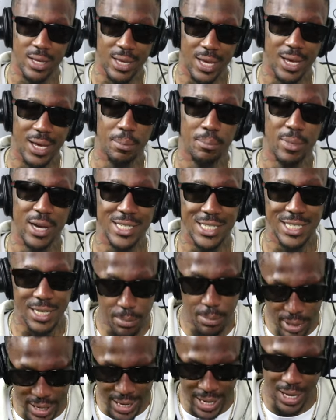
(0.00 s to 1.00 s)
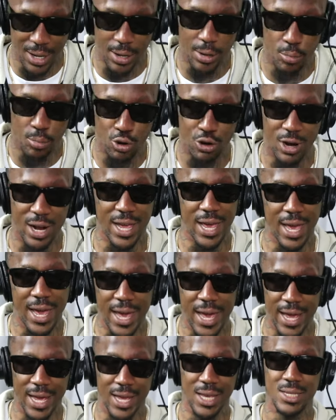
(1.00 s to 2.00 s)
Yeah, Munchie B, Mariah
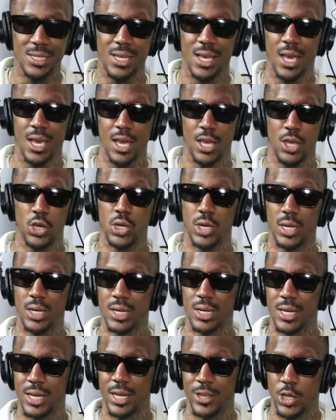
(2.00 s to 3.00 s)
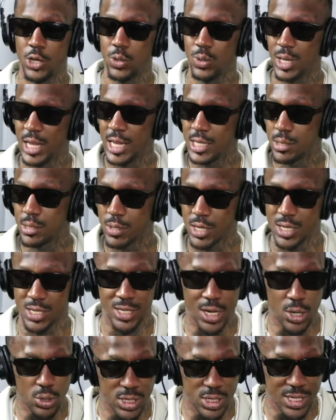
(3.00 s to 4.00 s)
Hayes. You need some
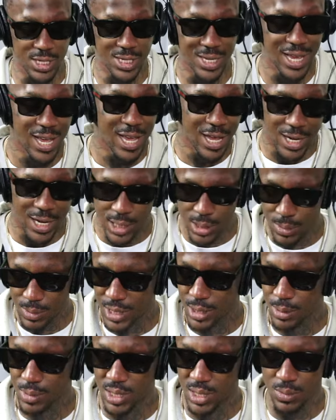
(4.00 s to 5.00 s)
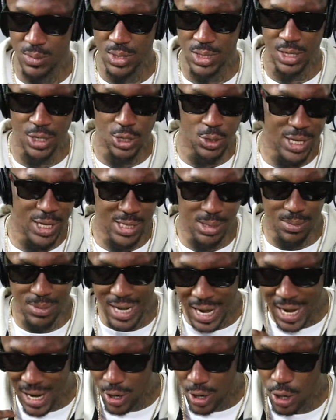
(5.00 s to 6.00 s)
consultants, some you need some
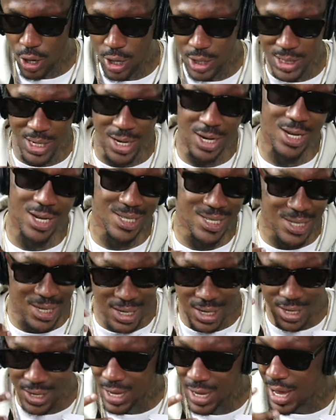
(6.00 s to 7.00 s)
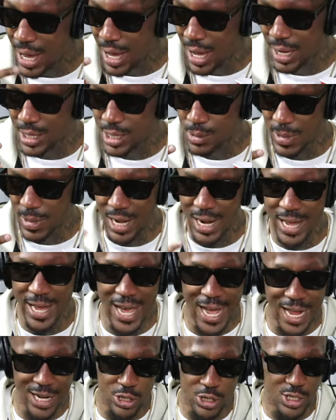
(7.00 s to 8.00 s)
dialogues, some LA
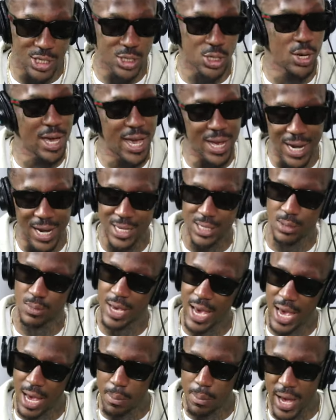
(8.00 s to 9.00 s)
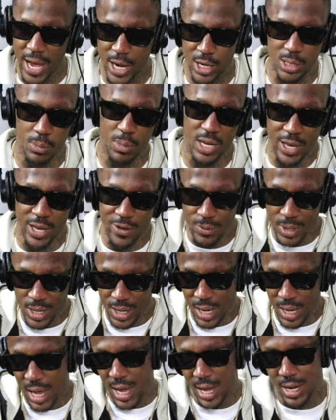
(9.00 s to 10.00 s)
actors is gonna act like some gangbangers. I'm gonna give
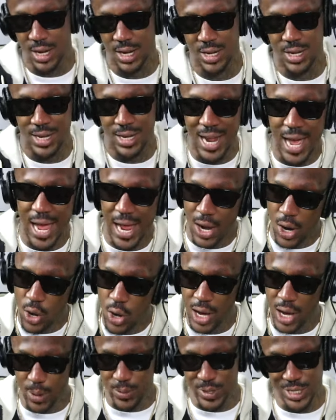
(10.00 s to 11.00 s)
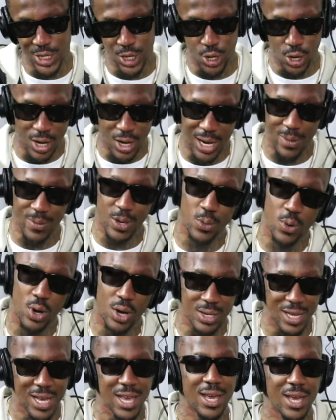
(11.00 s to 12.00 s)
them the dialogue, how we talk, how we
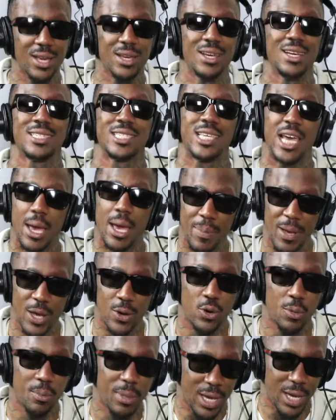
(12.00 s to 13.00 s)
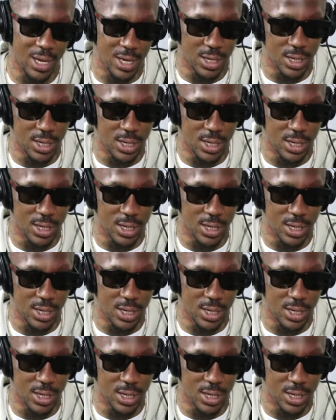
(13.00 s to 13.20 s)
walk. Tap in with me.